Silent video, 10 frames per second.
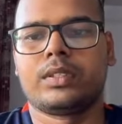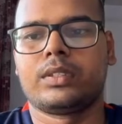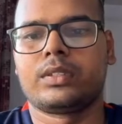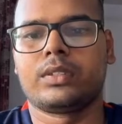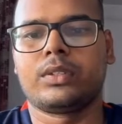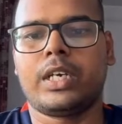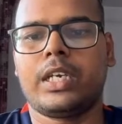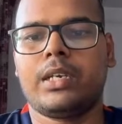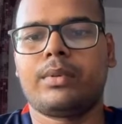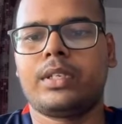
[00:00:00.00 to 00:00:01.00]
So I
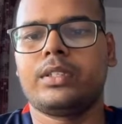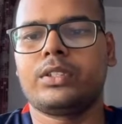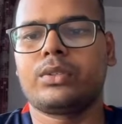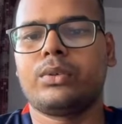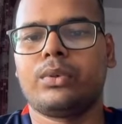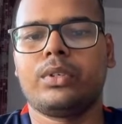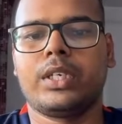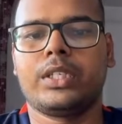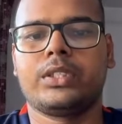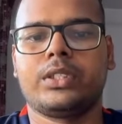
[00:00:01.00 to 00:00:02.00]
have run this code,
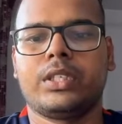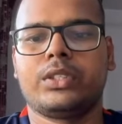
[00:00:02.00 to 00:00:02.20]
and